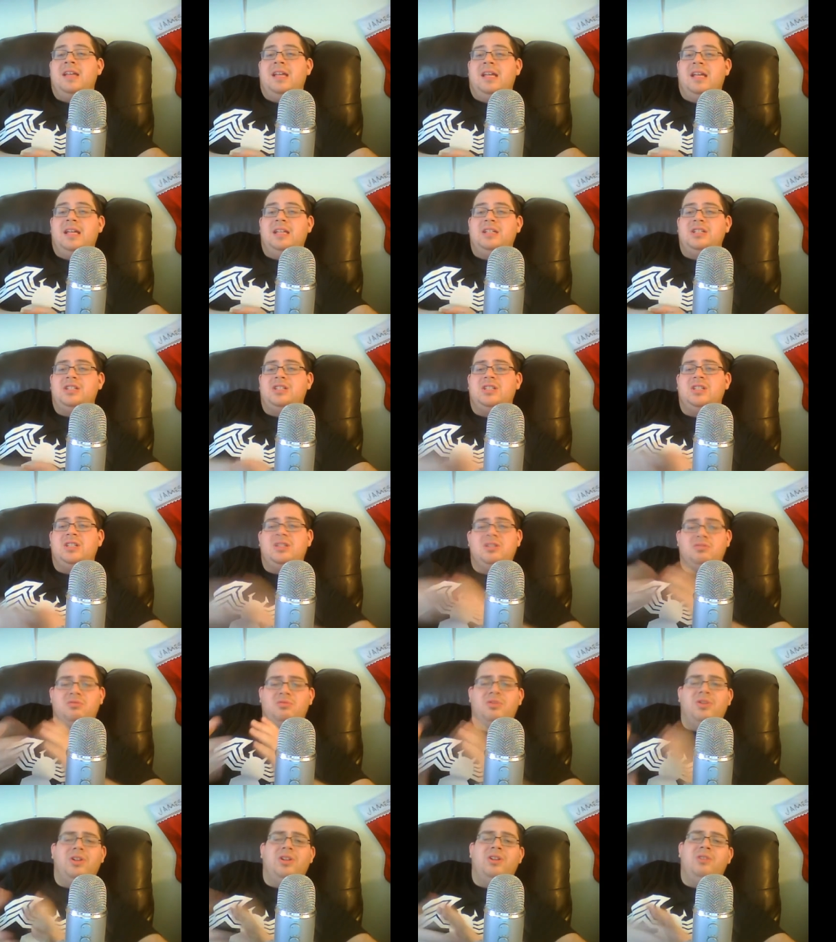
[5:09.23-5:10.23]
It's just it's
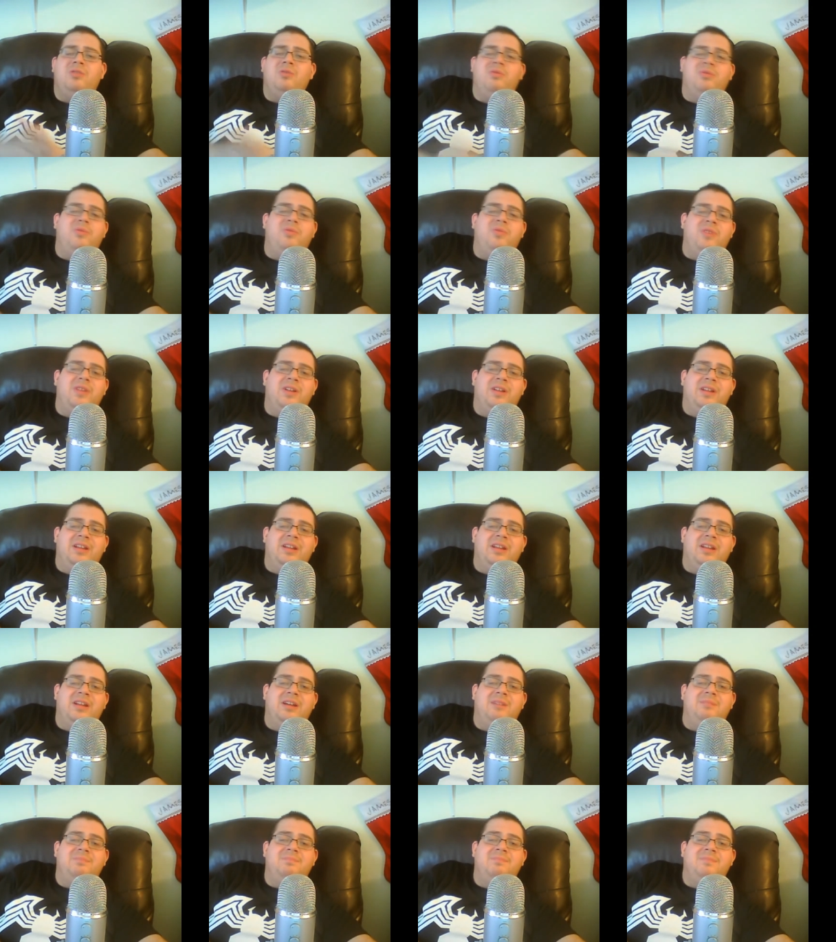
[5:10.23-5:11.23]
really cool feeling, you
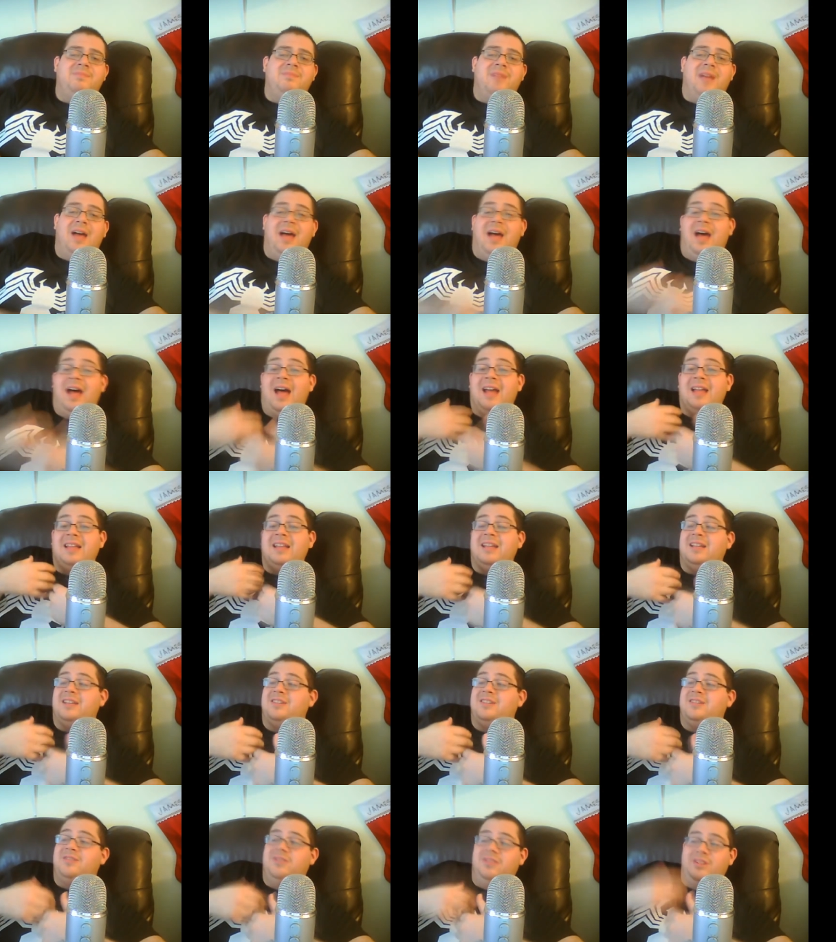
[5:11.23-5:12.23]
know. I, I
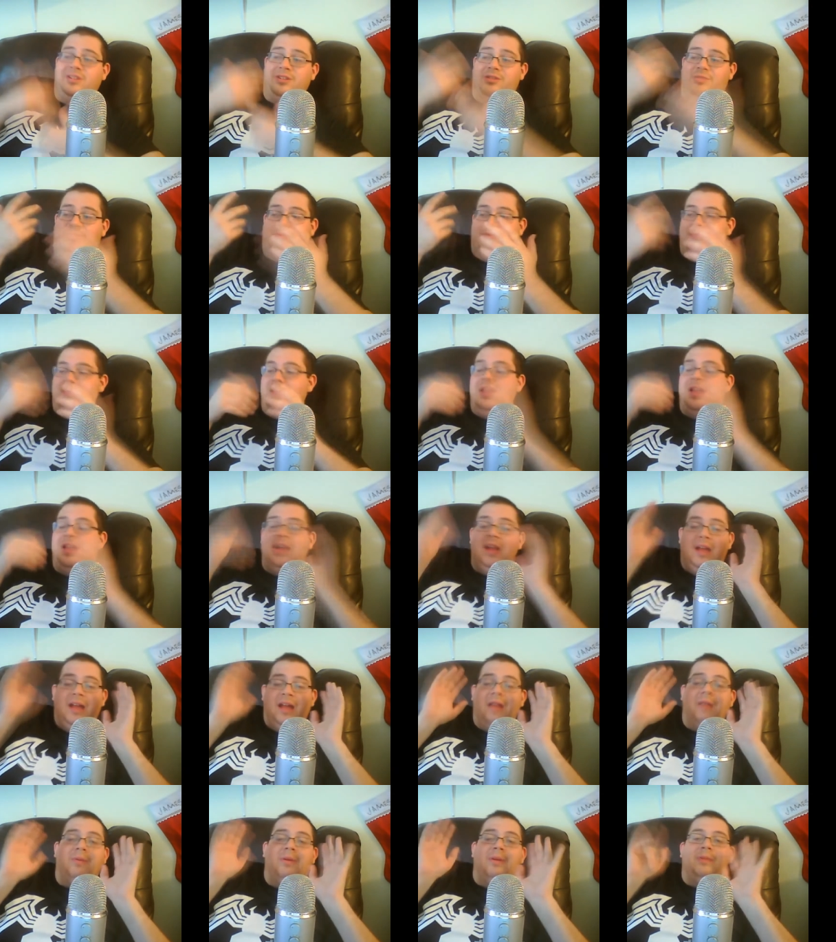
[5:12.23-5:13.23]
think it's really cool.
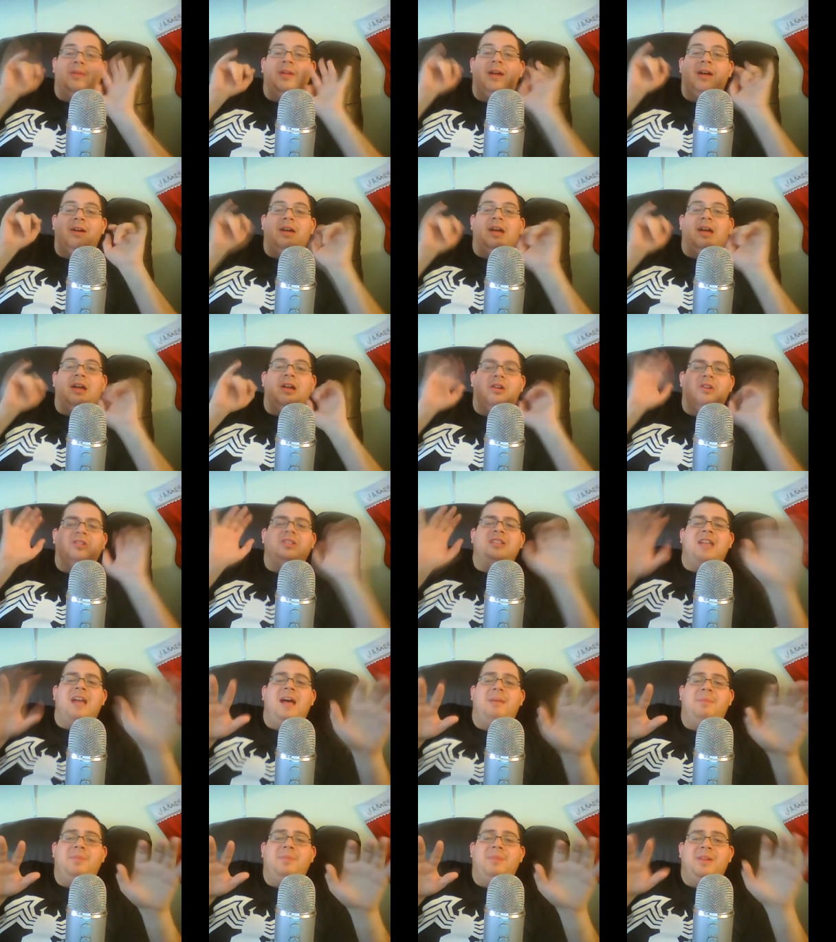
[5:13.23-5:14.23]
Anyway, without getting all
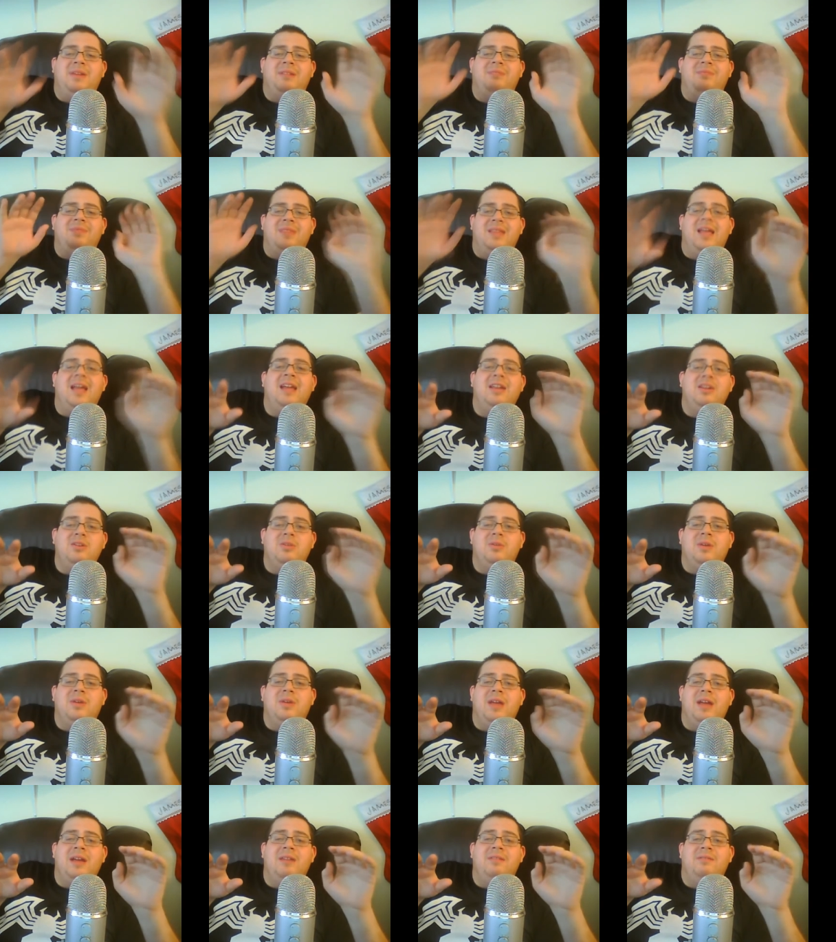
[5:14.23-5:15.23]
sappy, thank you
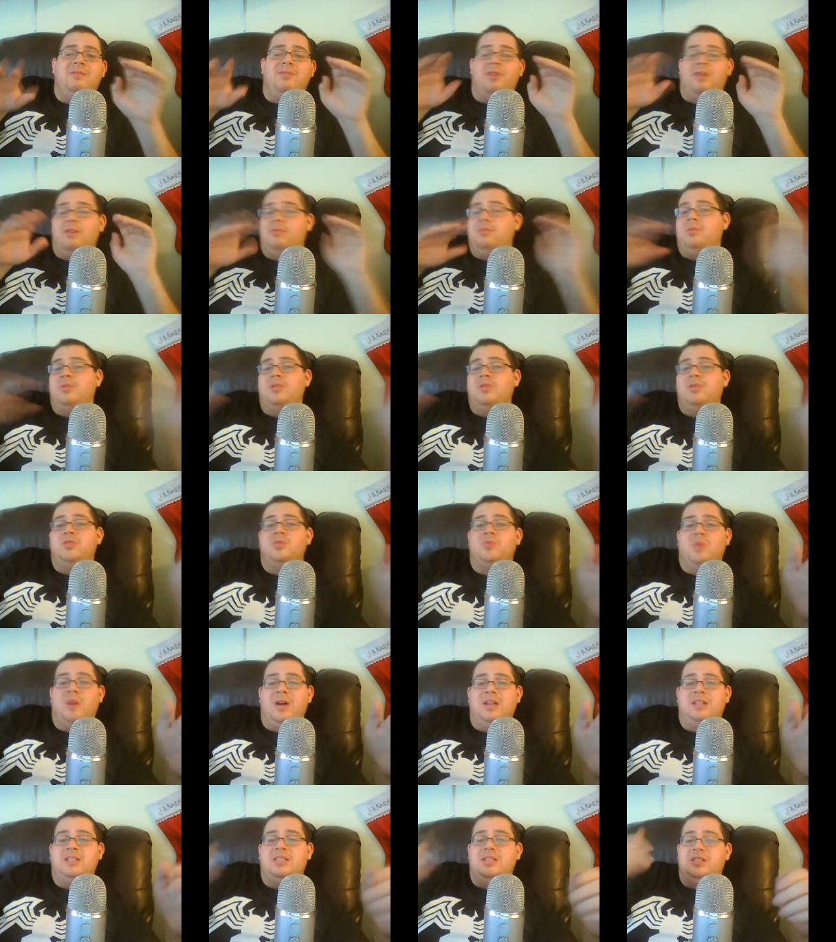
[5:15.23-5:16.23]
again for everybody who's
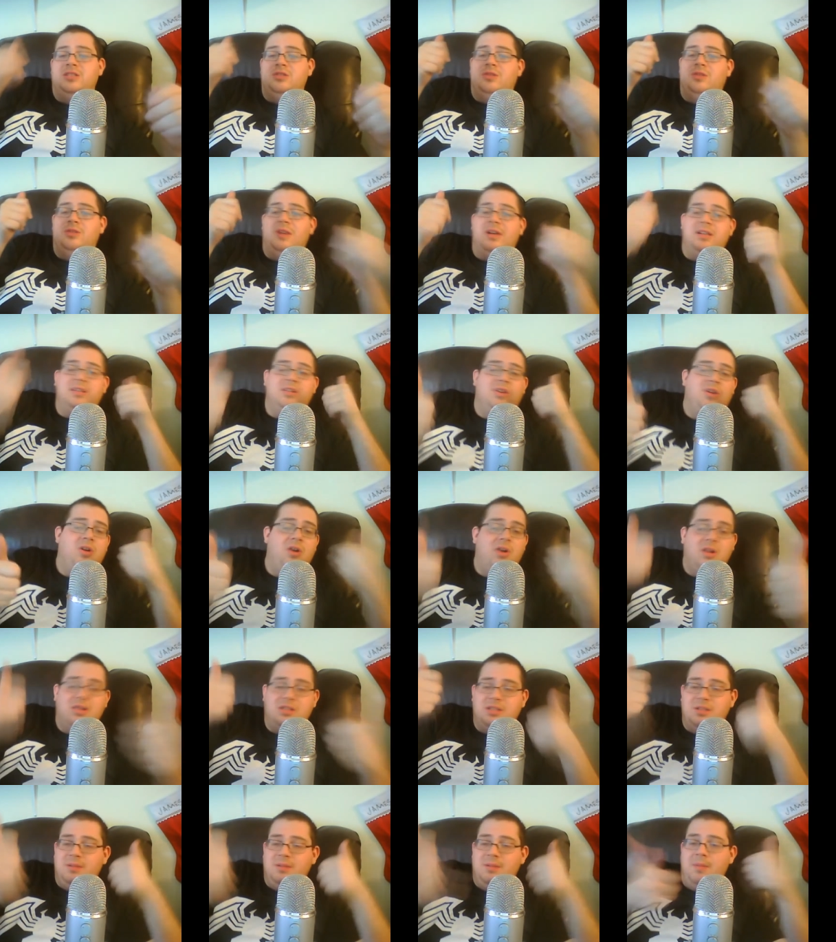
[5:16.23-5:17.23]
watched this. You guys are
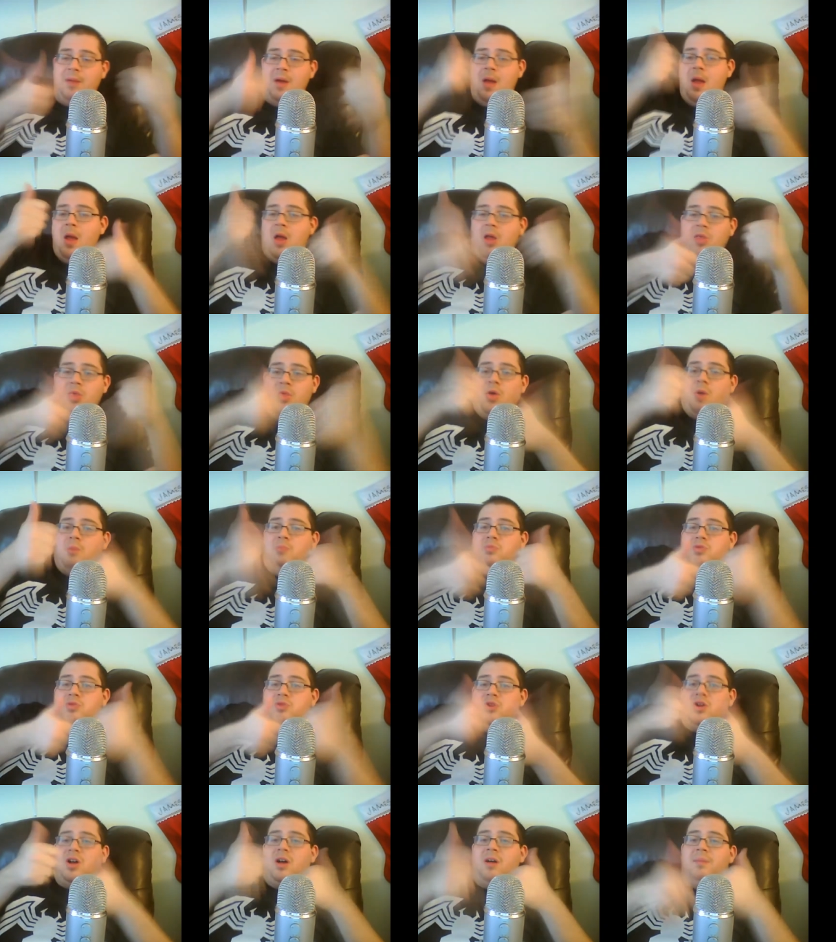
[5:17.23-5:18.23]
awesome.
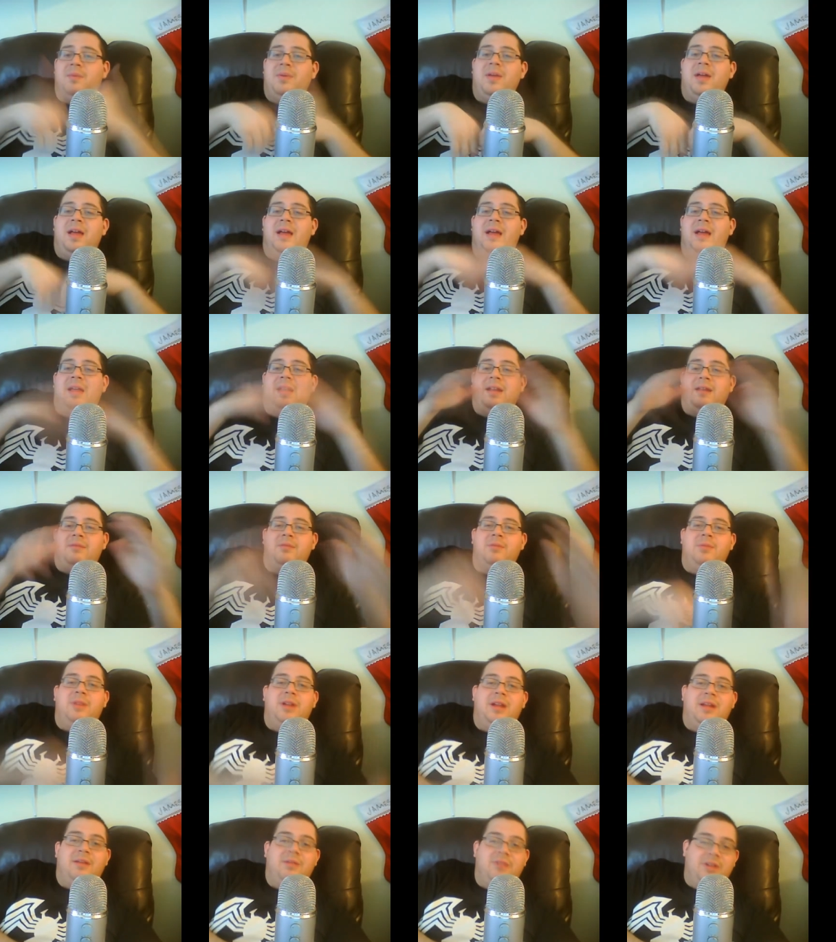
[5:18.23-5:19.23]
Thumbs up, and
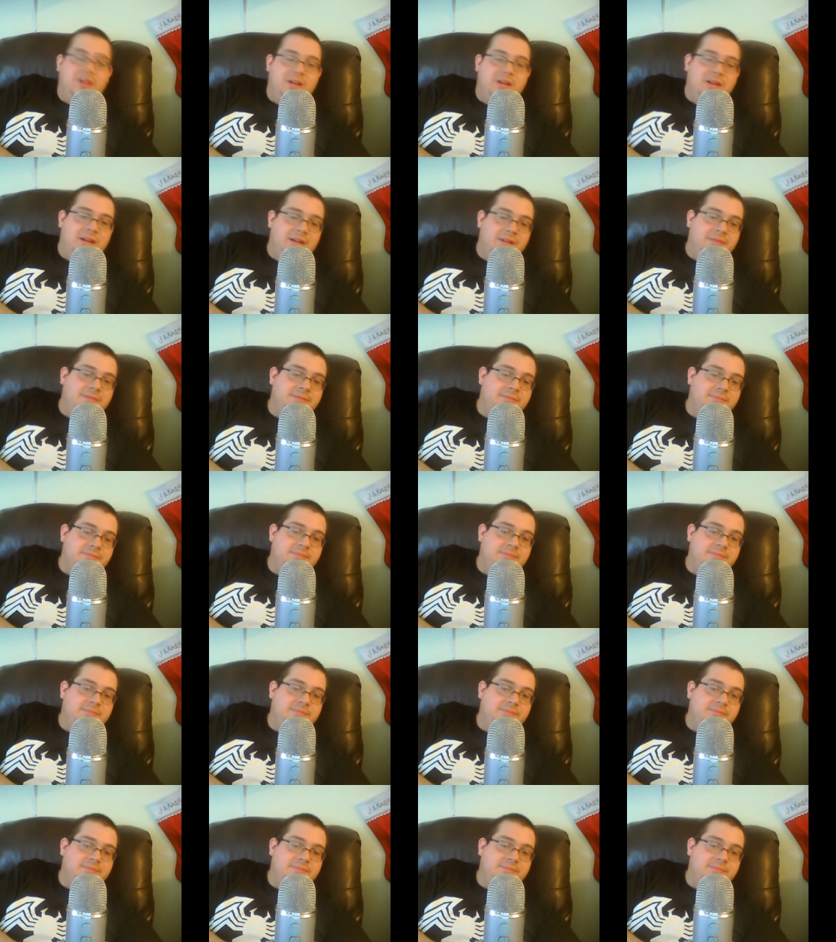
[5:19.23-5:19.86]
everybody have a good day.